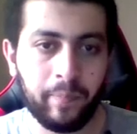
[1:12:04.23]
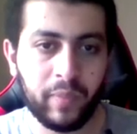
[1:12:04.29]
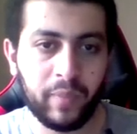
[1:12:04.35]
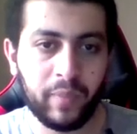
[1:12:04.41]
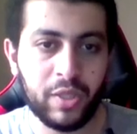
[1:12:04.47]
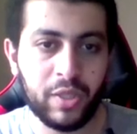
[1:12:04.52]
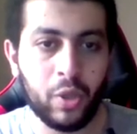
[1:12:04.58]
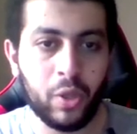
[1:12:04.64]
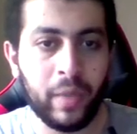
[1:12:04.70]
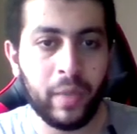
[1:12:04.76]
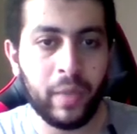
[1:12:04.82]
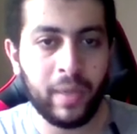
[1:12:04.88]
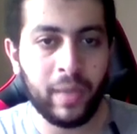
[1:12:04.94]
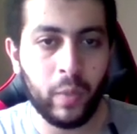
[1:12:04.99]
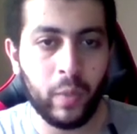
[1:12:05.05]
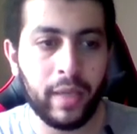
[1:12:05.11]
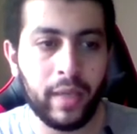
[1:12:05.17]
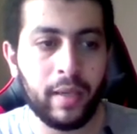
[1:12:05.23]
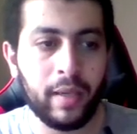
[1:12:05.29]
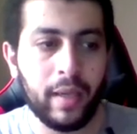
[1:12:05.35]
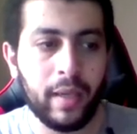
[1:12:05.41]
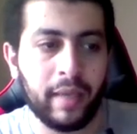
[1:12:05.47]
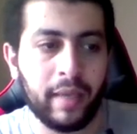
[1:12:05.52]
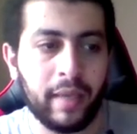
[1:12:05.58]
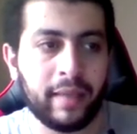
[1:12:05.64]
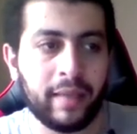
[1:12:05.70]
So in a way,
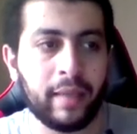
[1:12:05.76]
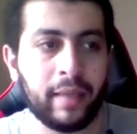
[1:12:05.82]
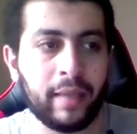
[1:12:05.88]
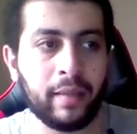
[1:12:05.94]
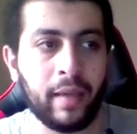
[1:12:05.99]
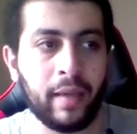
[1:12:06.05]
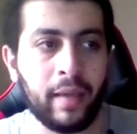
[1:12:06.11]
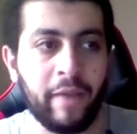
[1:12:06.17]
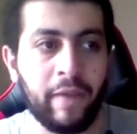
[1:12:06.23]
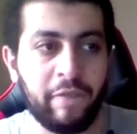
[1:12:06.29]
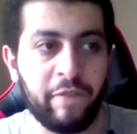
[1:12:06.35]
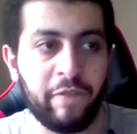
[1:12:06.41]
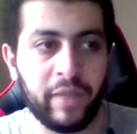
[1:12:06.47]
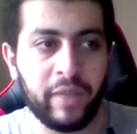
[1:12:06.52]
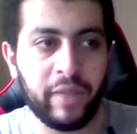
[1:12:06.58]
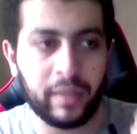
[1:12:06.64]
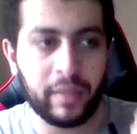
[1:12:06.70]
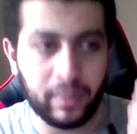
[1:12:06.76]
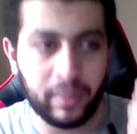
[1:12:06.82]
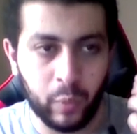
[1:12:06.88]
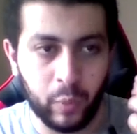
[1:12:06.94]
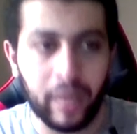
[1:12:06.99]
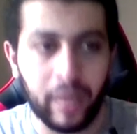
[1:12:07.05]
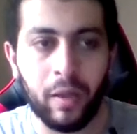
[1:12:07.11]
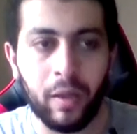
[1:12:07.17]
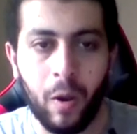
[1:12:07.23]
it
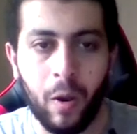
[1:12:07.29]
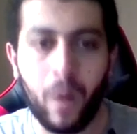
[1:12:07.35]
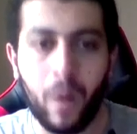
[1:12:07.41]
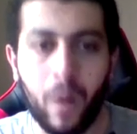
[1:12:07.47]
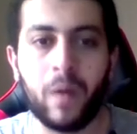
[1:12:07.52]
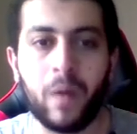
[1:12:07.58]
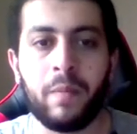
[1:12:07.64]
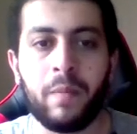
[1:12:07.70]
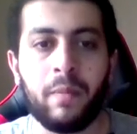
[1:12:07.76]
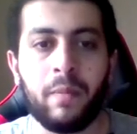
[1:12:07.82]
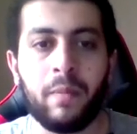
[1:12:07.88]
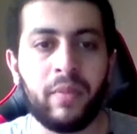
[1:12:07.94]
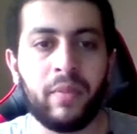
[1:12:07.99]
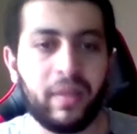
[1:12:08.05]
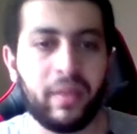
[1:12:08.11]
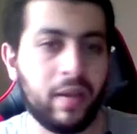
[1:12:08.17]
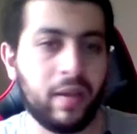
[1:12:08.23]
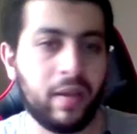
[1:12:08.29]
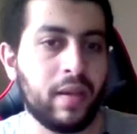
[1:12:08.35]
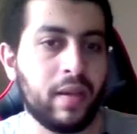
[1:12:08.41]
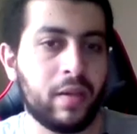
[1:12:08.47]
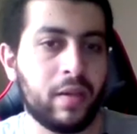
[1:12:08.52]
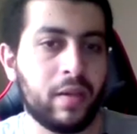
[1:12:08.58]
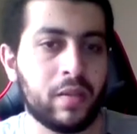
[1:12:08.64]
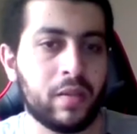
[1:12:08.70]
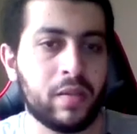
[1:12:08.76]
will harm the
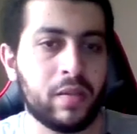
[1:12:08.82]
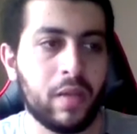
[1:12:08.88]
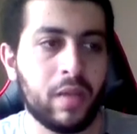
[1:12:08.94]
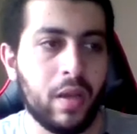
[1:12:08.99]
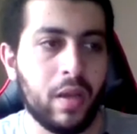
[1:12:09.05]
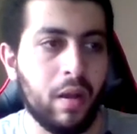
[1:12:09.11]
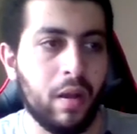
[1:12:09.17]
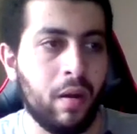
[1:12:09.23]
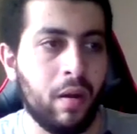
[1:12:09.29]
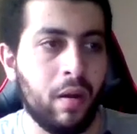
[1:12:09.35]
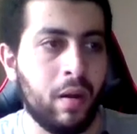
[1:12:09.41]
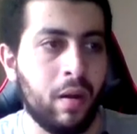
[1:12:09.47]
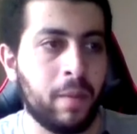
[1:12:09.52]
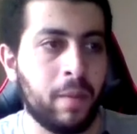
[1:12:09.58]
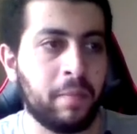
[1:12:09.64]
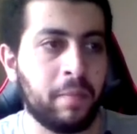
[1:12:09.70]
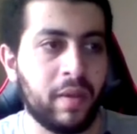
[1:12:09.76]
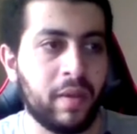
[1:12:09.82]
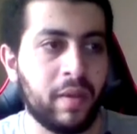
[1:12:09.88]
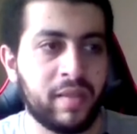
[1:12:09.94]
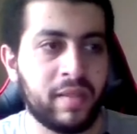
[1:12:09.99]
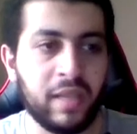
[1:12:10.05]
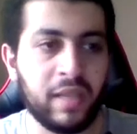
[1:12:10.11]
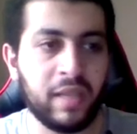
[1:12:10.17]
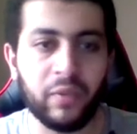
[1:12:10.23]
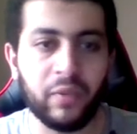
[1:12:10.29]
tiger's
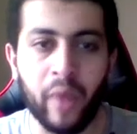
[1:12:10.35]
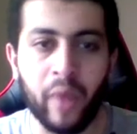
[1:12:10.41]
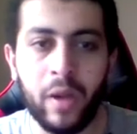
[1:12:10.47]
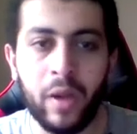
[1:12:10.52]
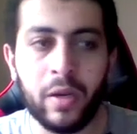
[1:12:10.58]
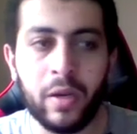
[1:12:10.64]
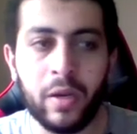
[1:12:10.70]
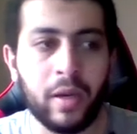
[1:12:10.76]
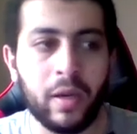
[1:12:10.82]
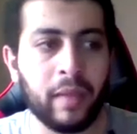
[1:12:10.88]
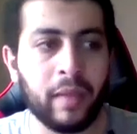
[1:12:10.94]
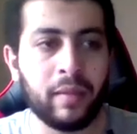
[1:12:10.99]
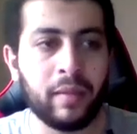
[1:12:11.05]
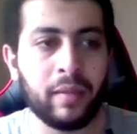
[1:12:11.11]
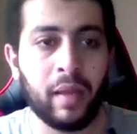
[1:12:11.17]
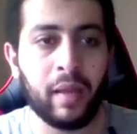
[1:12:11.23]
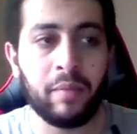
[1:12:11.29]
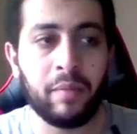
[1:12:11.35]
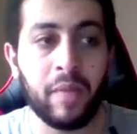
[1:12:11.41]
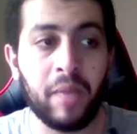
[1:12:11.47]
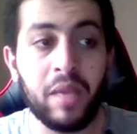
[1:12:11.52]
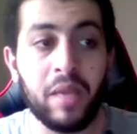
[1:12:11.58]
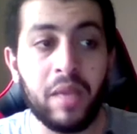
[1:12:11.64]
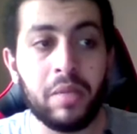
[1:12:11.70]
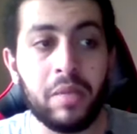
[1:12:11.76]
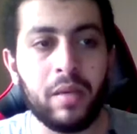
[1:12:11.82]
state of hunger, and
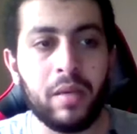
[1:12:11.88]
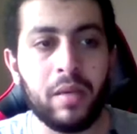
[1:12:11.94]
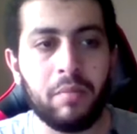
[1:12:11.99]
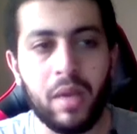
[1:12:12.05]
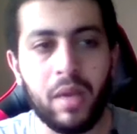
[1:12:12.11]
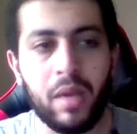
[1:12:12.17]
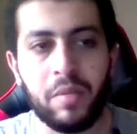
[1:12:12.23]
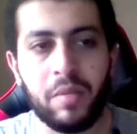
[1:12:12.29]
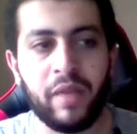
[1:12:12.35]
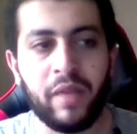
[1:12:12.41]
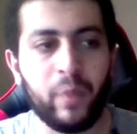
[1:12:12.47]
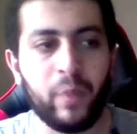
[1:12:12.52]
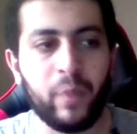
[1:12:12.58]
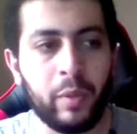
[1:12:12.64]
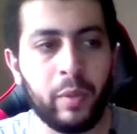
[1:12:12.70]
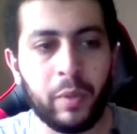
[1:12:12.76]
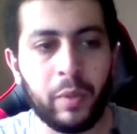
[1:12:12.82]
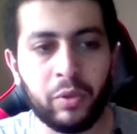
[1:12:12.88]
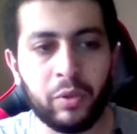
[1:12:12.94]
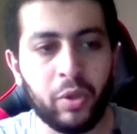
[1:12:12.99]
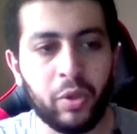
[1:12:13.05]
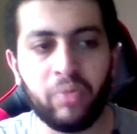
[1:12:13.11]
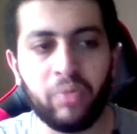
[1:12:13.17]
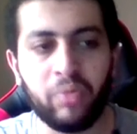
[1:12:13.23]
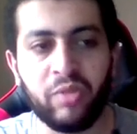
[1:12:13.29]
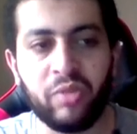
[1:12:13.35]
maybe if we were to go
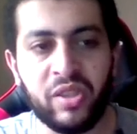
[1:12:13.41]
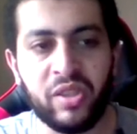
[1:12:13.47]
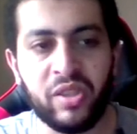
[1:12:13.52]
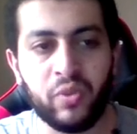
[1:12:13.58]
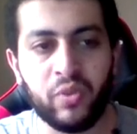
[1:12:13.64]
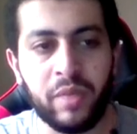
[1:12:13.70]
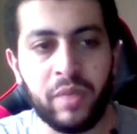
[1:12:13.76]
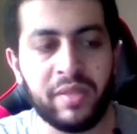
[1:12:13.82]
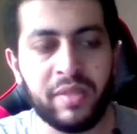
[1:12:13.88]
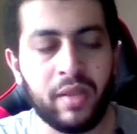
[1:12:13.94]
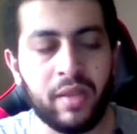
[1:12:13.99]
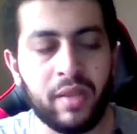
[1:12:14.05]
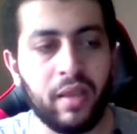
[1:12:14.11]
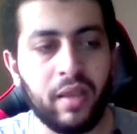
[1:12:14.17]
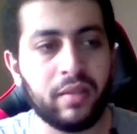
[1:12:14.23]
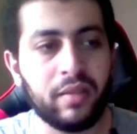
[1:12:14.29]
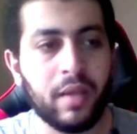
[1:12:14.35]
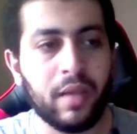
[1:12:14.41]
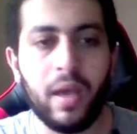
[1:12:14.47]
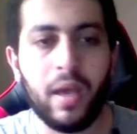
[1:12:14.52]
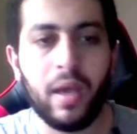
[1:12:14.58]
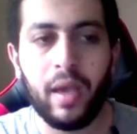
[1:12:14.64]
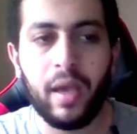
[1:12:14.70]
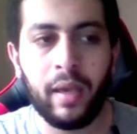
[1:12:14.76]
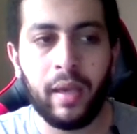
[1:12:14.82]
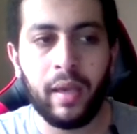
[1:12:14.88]
to the extreme state,
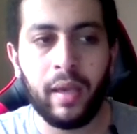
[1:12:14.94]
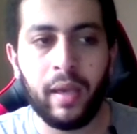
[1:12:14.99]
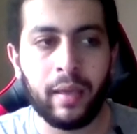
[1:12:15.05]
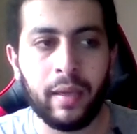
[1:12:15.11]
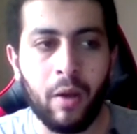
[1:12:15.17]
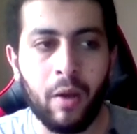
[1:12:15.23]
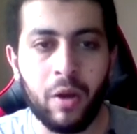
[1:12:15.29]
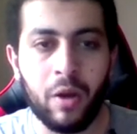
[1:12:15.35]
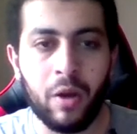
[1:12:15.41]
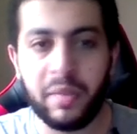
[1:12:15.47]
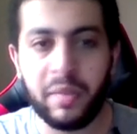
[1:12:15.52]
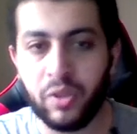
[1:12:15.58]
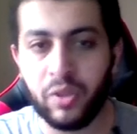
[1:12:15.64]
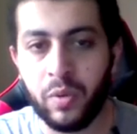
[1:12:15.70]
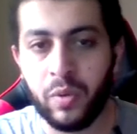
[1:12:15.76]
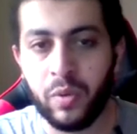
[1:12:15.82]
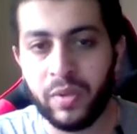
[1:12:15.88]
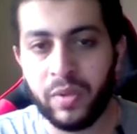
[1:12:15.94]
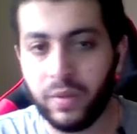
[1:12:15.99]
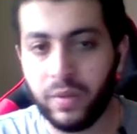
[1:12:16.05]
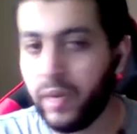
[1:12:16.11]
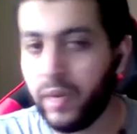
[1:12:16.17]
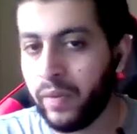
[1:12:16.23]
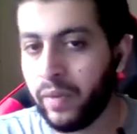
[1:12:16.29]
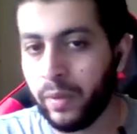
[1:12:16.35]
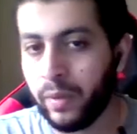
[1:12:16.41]
it can harm its own
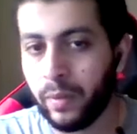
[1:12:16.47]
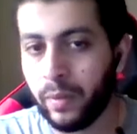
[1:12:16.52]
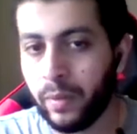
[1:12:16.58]
survival,